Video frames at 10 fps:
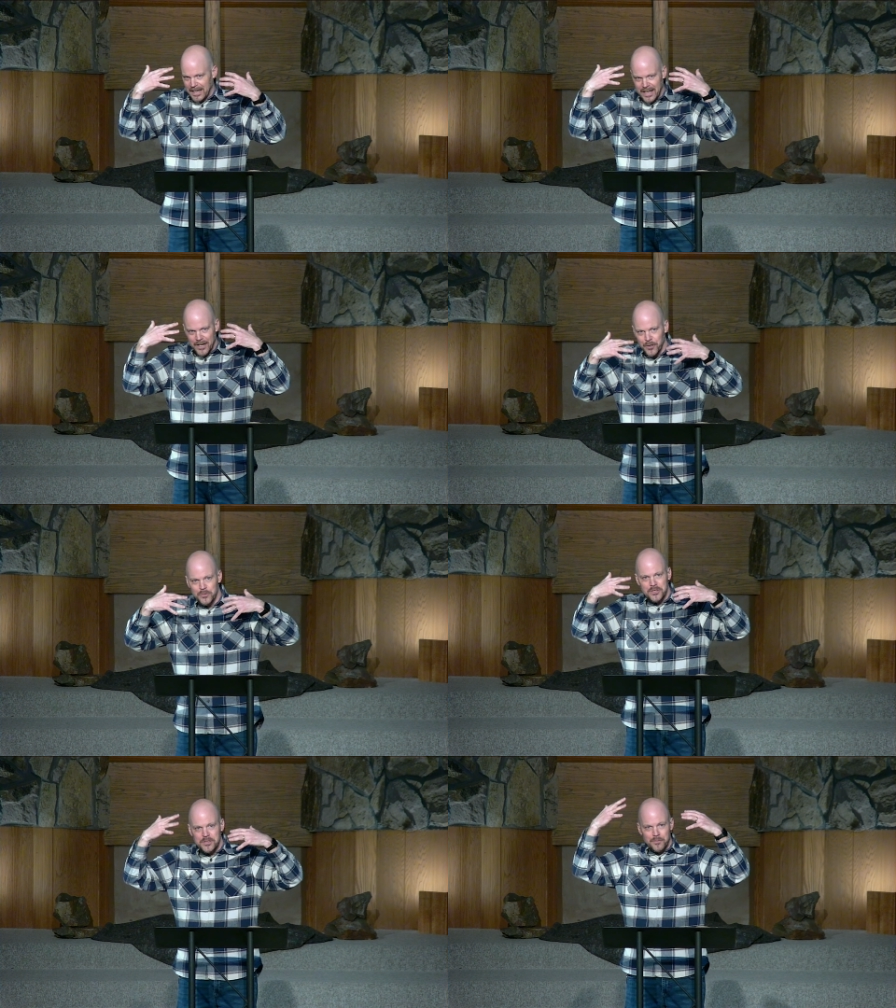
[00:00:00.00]
I don't know,
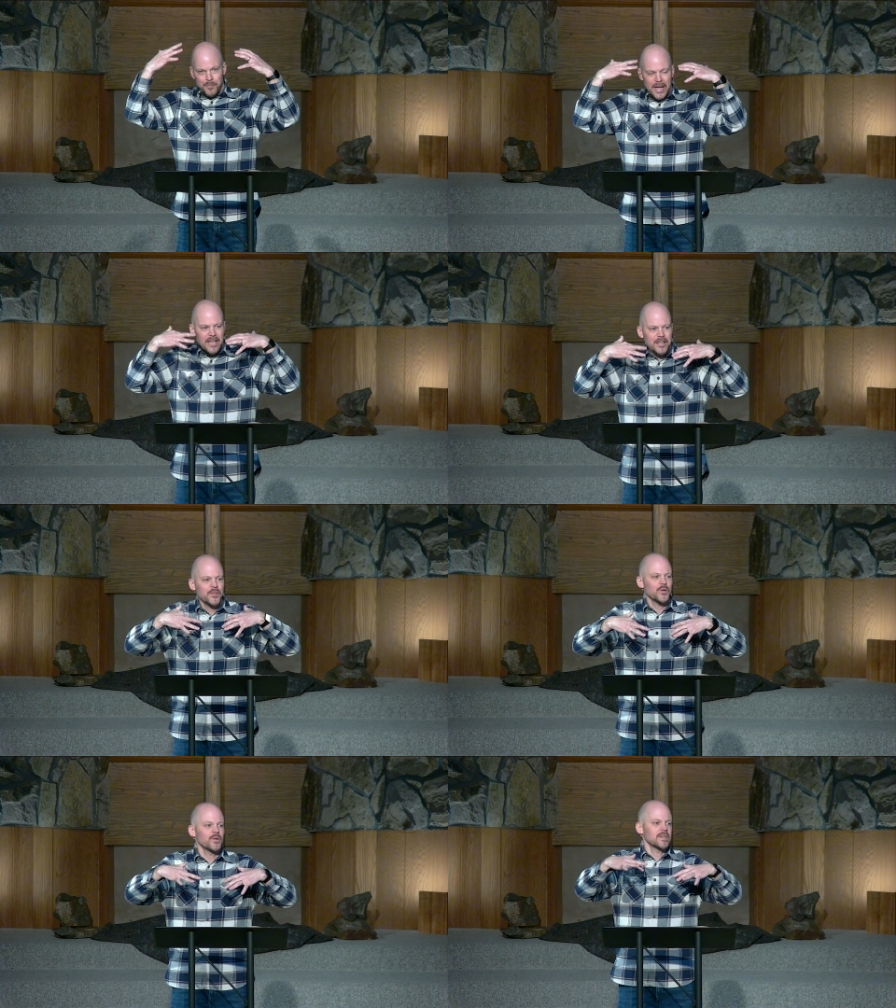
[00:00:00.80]
just bathe
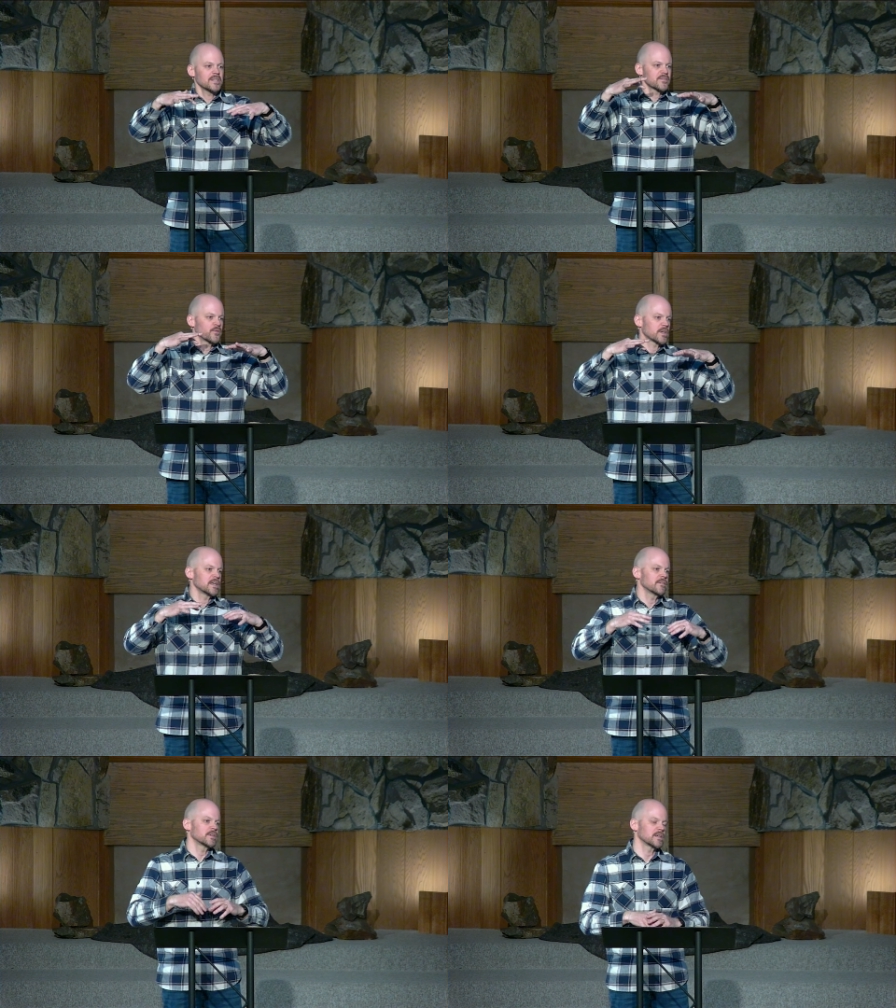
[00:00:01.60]
you in his
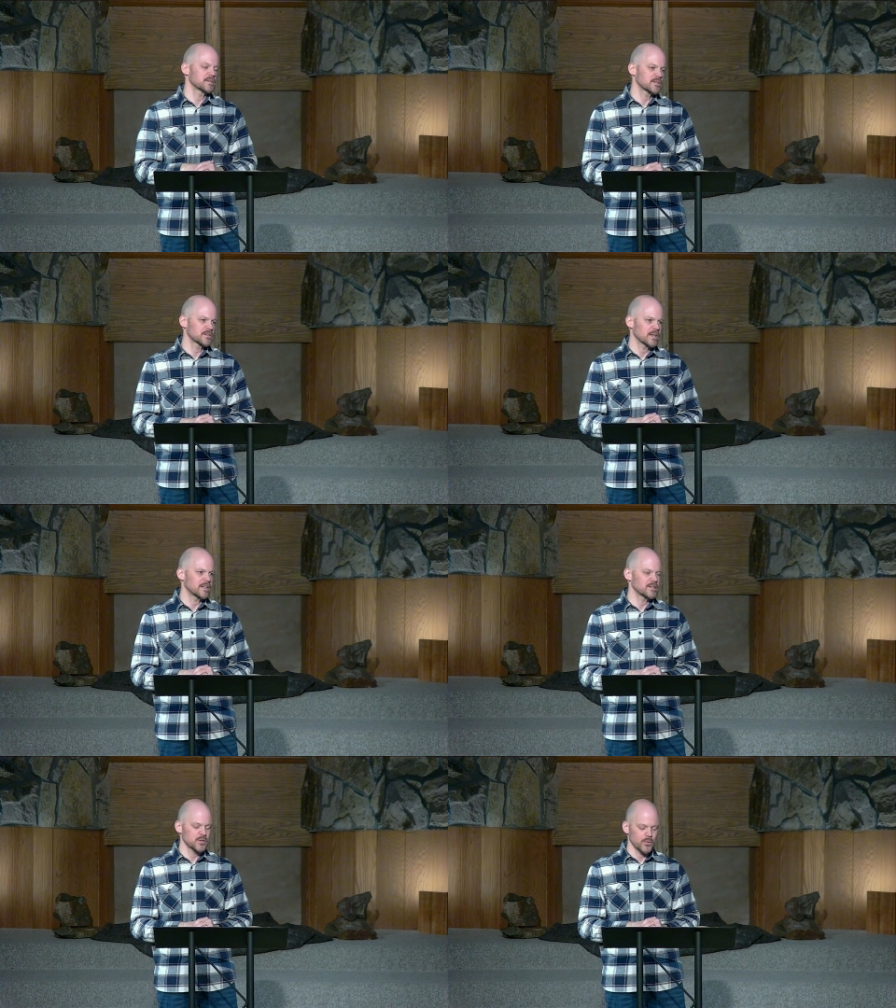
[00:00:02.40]
forgiveness and
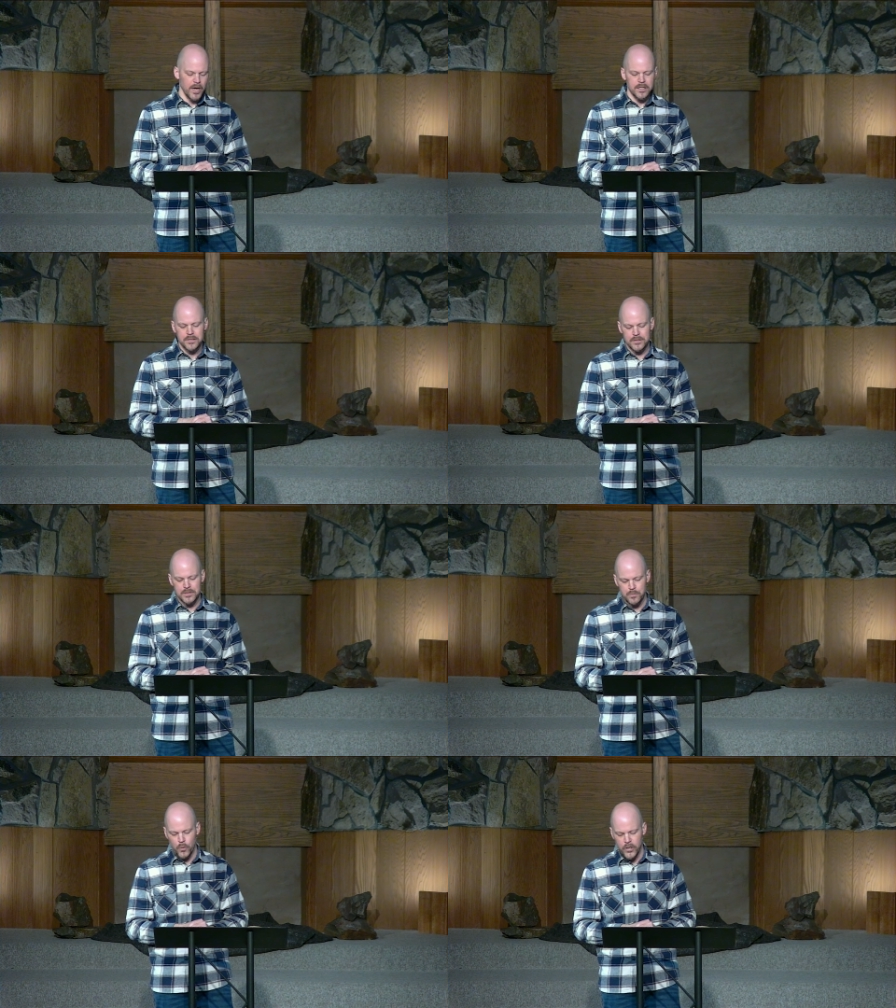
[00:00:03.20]
his grace
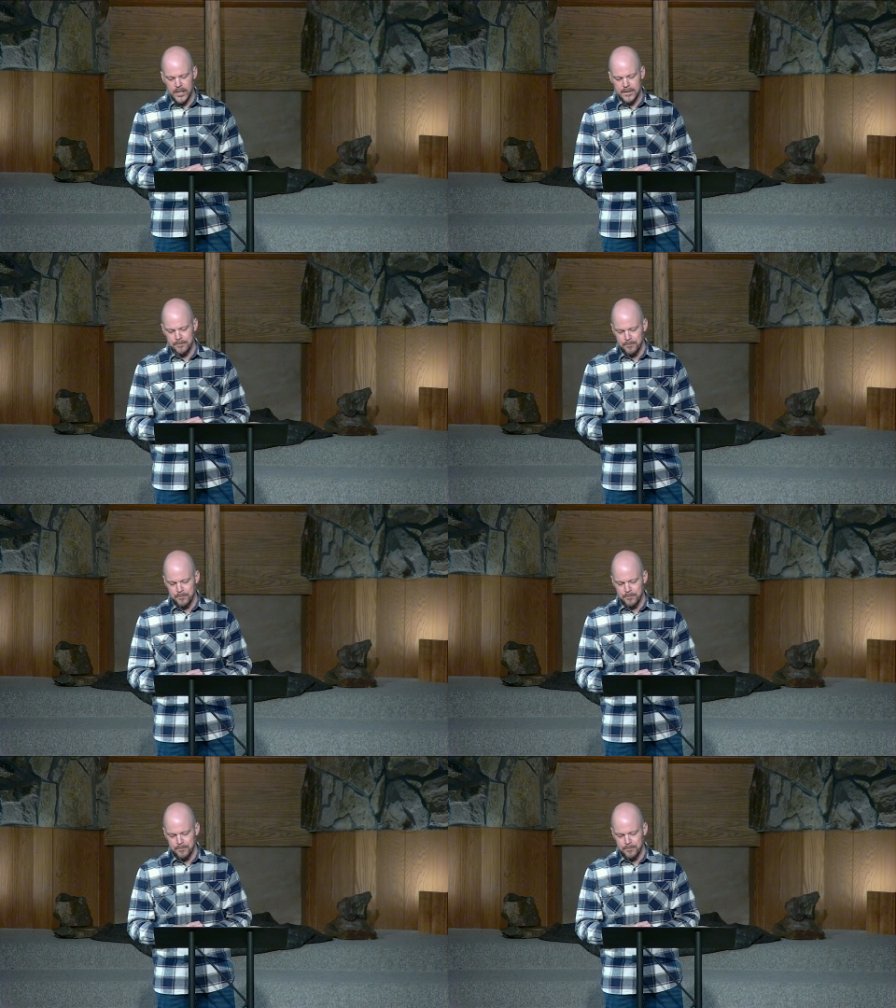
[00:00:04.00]
this morning,